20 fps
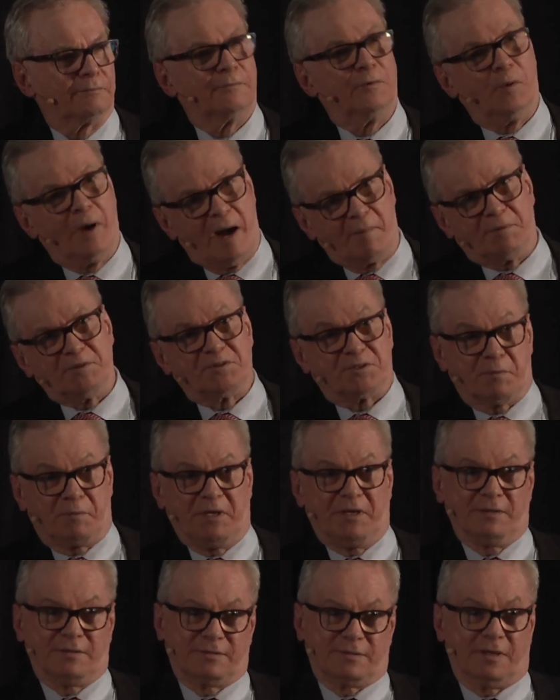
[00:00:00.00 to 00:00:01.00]
who happens to
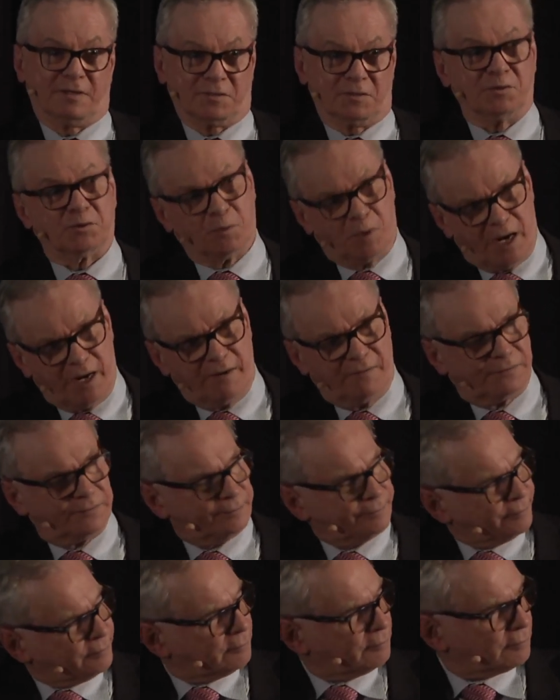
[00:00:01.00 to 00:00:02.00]
be his cousin's wife.
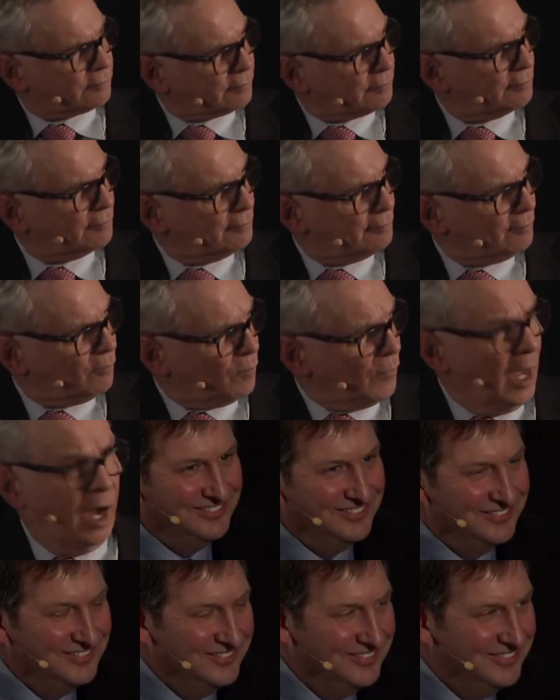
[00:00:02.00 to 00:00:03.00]

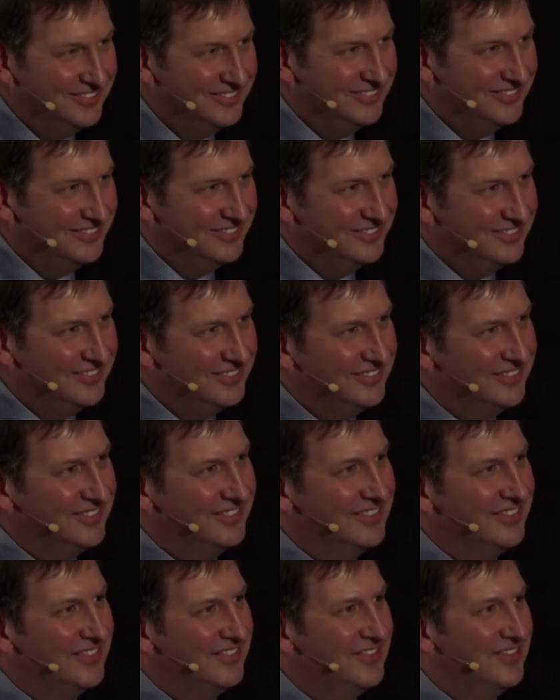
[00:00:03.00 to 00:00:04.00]
Uh, I'm, this
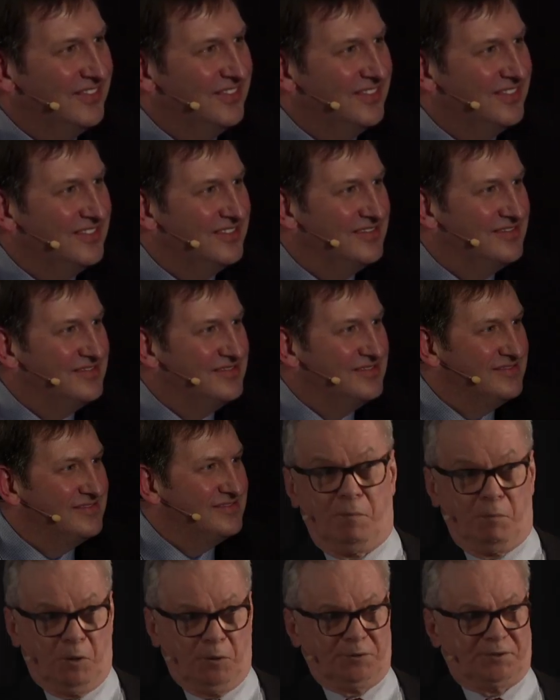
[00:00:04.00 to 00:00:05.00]
story is told in
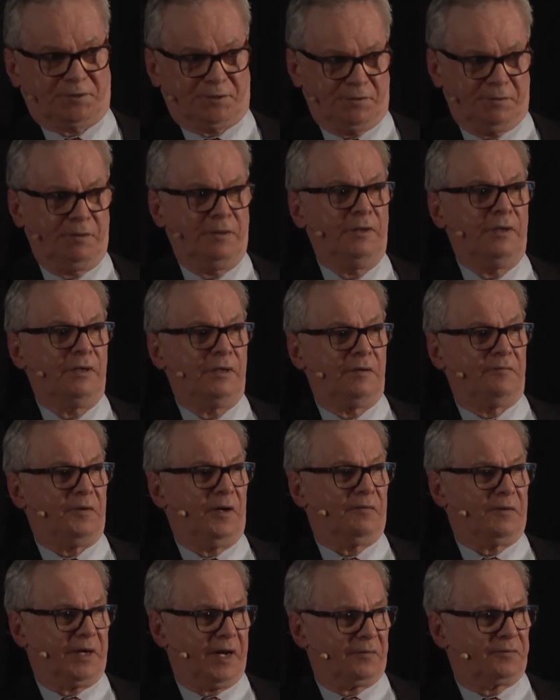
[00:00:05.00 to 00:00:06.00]
the Molson. If you
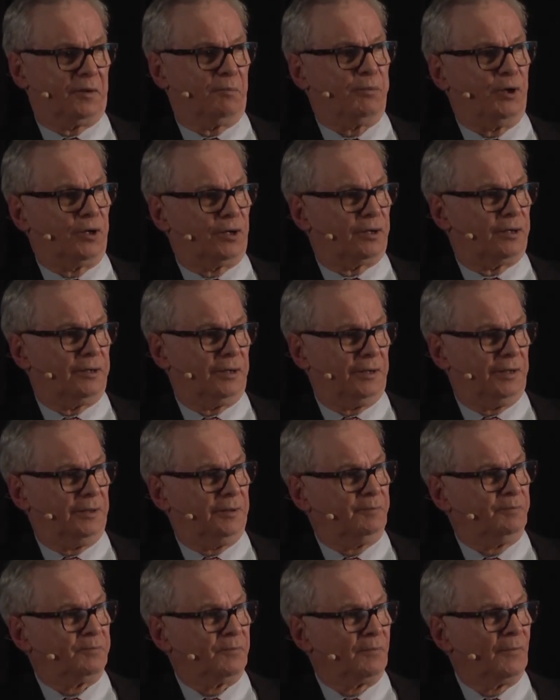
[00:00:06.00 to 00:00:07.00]
ever get the book,
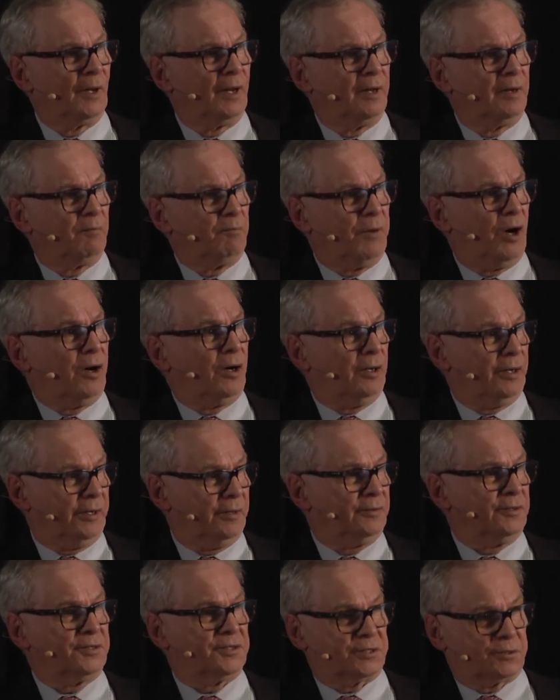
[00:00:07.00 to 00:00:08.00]
uh, Barley
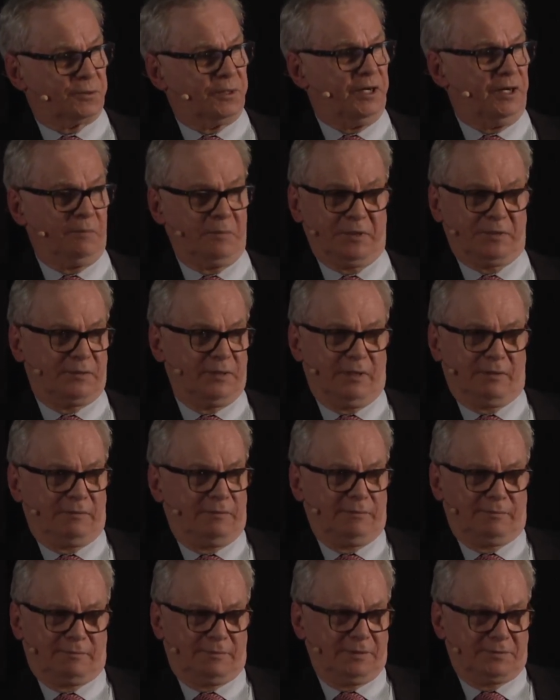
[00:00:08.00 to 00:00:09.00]
in the Stream, it, uh,
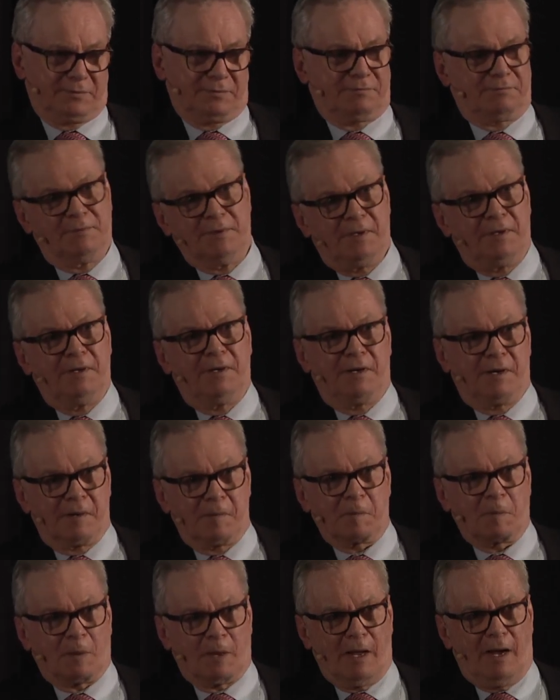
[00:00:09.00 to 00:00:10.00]
it,
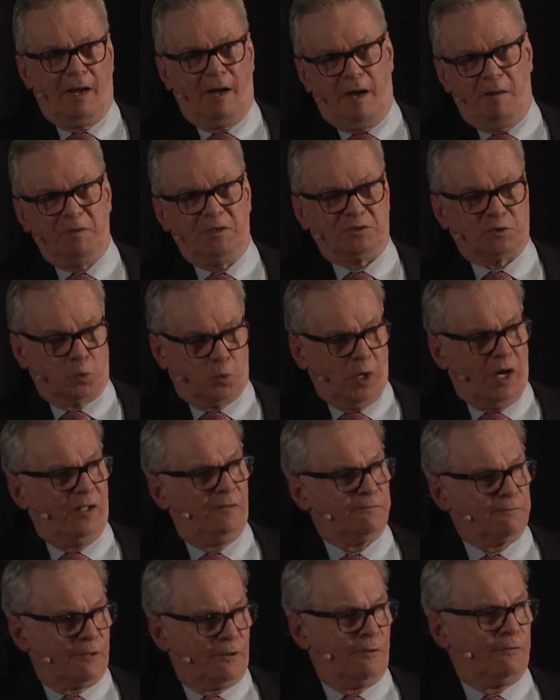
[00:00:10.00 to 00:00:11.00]
I mean, it's a
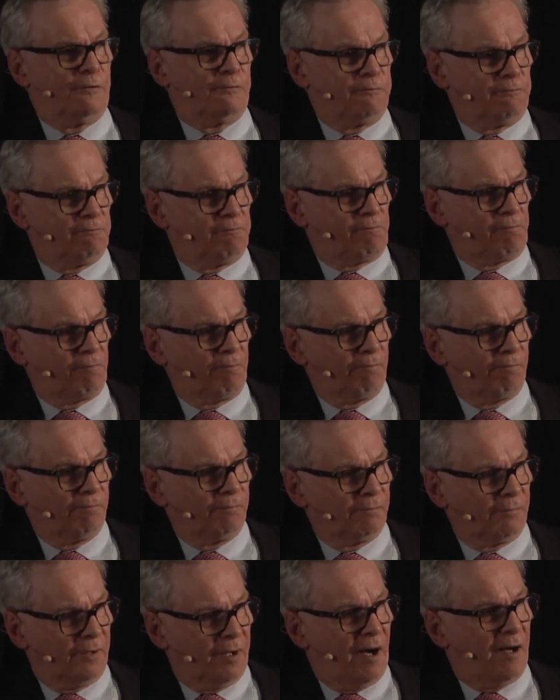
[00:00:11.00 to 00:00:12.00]
well-known
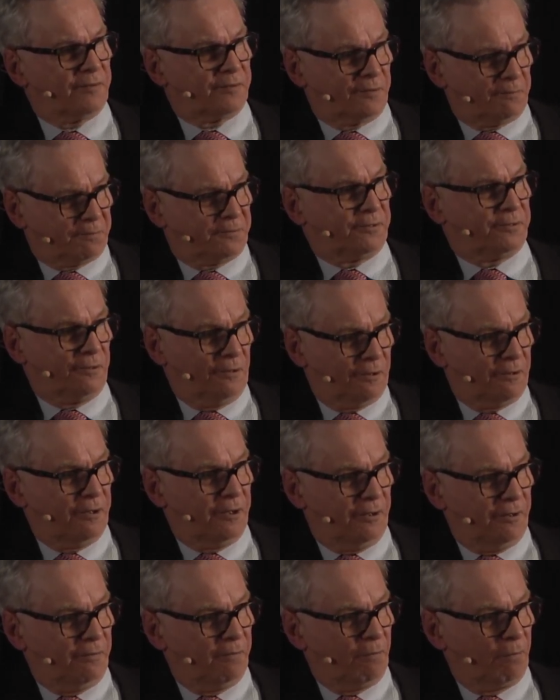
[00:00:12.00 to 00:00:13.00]
gossip
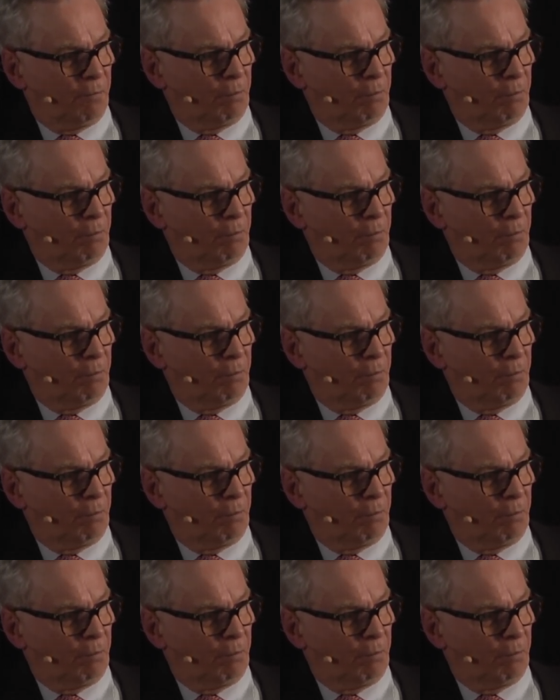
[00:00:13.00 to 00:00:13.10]
story